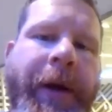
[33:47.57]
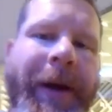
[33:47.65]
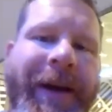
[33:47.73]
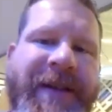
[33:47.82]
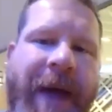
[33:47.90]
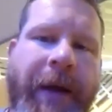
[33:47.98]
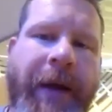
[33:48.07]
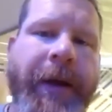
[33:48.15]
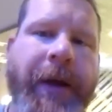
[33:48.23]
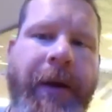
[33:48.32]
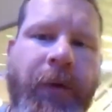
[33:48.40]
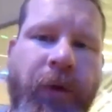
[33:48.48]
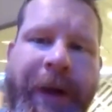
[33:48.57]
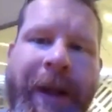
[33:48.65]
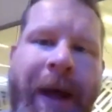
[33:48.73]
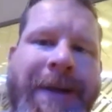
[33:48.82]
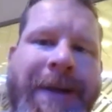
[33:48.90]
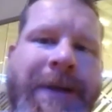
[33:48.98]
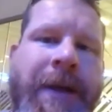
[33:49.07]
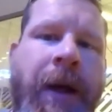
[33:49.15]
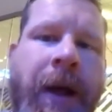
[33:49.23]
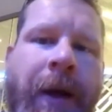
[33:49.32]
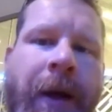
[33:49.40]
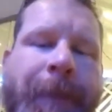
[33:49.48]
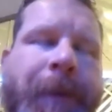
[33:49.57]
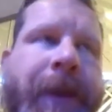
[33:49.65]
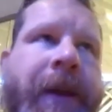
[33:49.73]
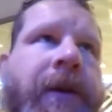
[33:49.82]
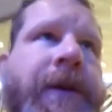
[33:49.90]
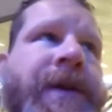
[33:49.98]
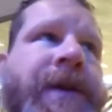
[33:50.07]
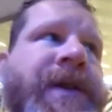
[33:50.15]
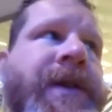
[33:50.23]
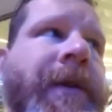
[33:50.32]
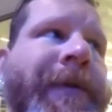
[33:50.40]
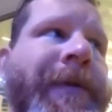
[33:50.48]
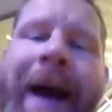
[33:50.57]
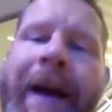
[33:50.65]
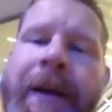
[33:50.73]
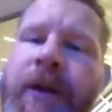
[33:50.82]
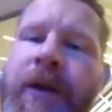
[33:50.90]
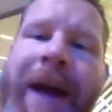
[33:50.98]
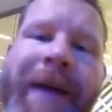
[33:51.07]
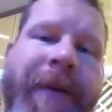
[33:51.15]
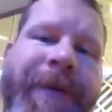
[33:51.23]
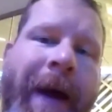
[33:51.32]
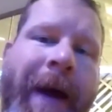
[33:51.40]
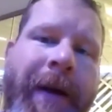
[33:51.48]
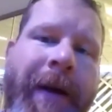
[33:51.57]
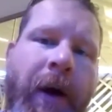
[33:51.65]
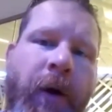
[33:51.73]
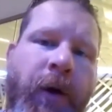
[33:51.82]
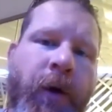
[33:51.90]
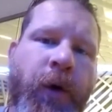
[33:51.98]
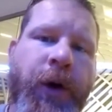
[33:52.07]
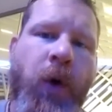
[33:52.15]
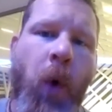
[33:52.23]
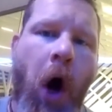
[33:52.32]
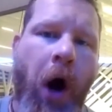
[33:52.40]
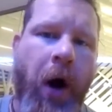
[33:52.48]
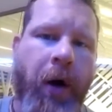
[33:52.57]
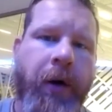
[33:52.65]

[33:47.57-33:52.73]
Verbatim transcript: exactly realized there's find you got to find out who you are.